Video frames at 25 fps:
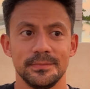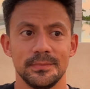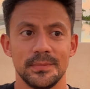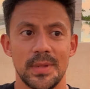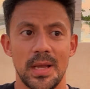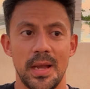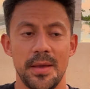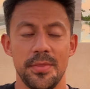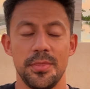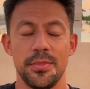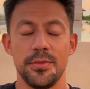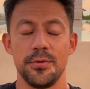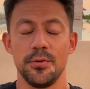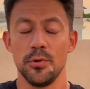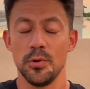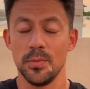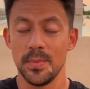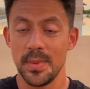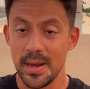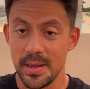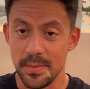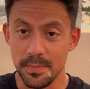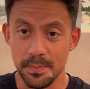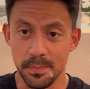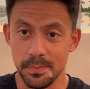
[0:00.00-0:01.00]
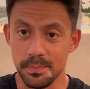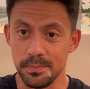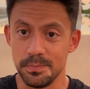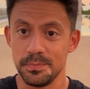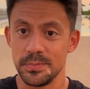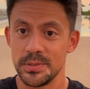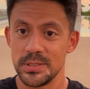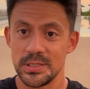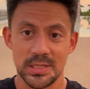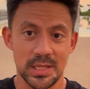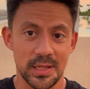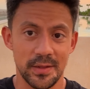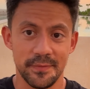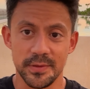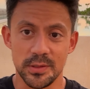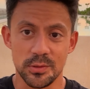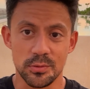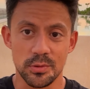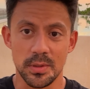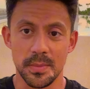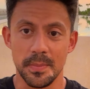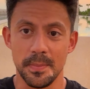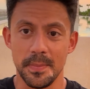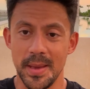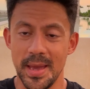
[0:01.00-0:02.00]
I threw myself into
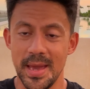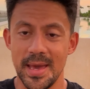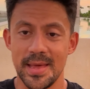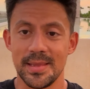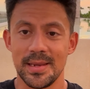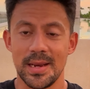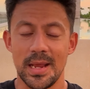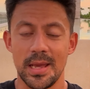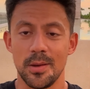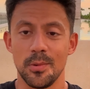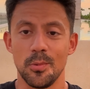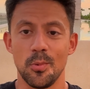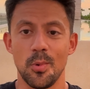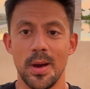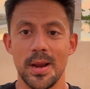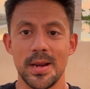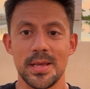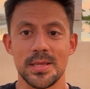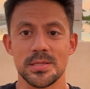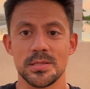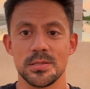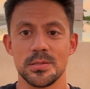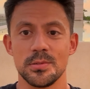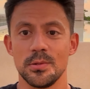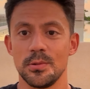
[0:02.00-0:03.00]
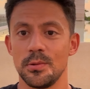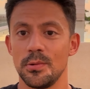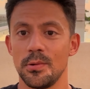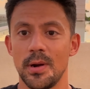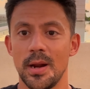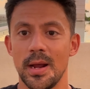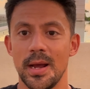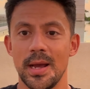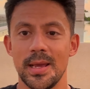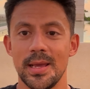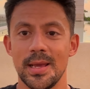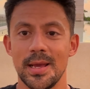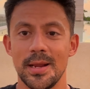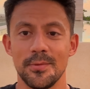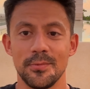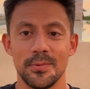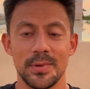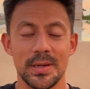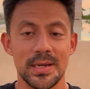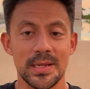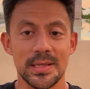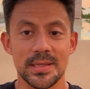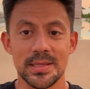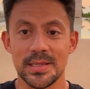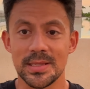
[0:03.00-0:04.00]
the bed like wanting to cry. I
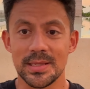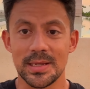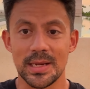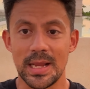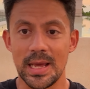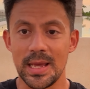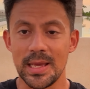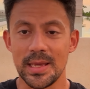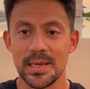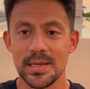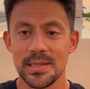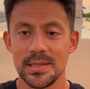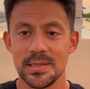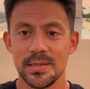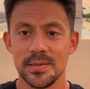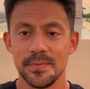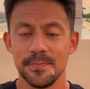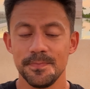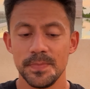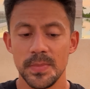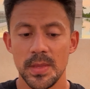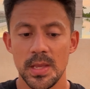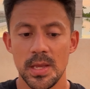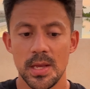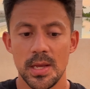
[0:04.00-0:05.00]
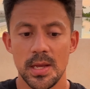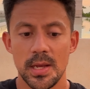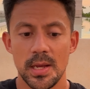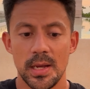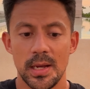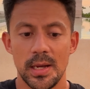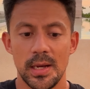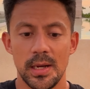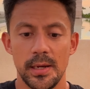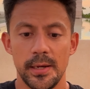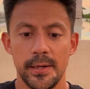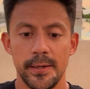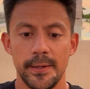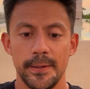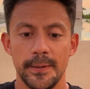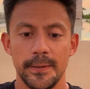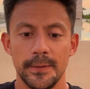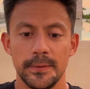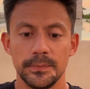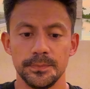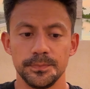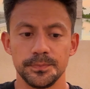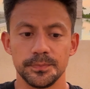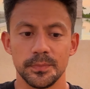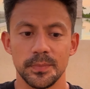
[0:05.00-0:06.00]
really didn't like it.
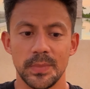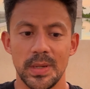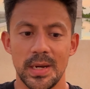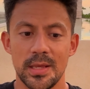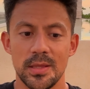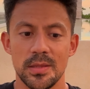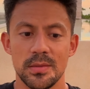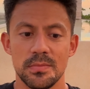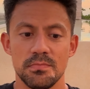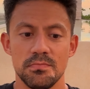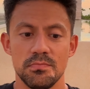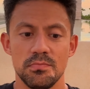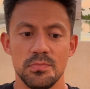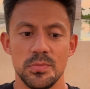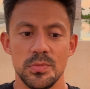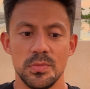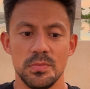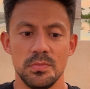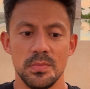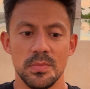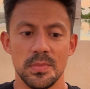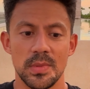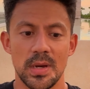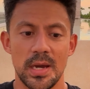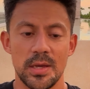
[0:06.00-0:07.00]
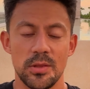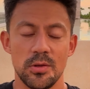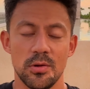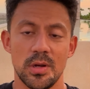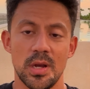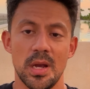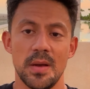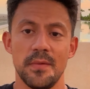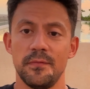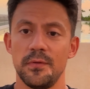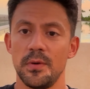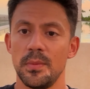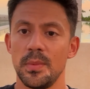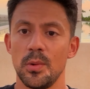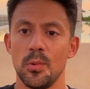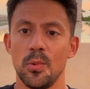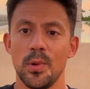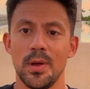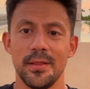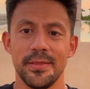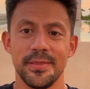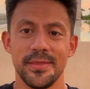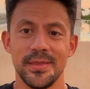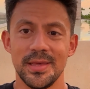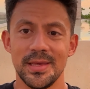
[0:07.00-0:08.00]
But I don't come from a
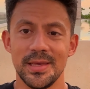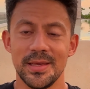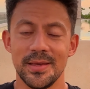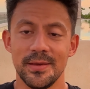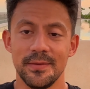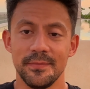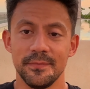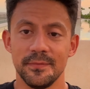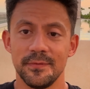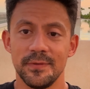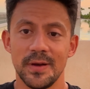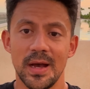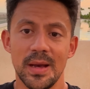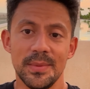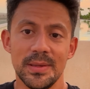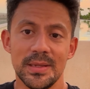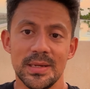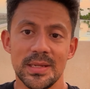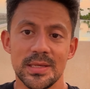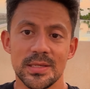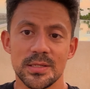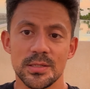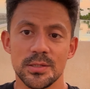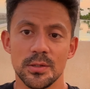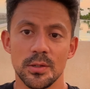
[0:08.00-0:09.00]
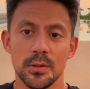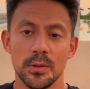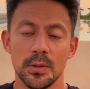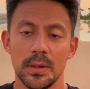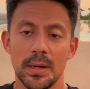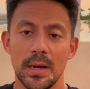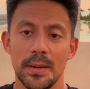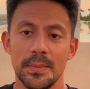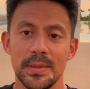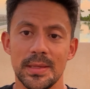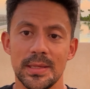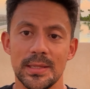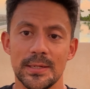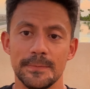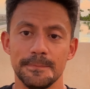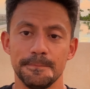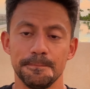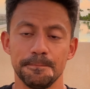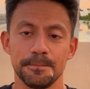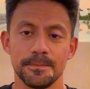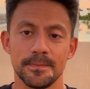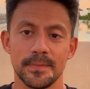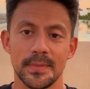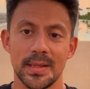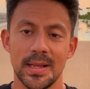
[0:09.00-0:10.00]
wealthy family, so I mean,
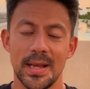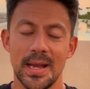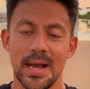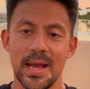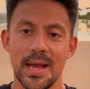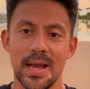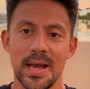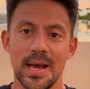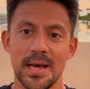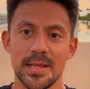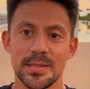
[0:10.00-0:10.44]
I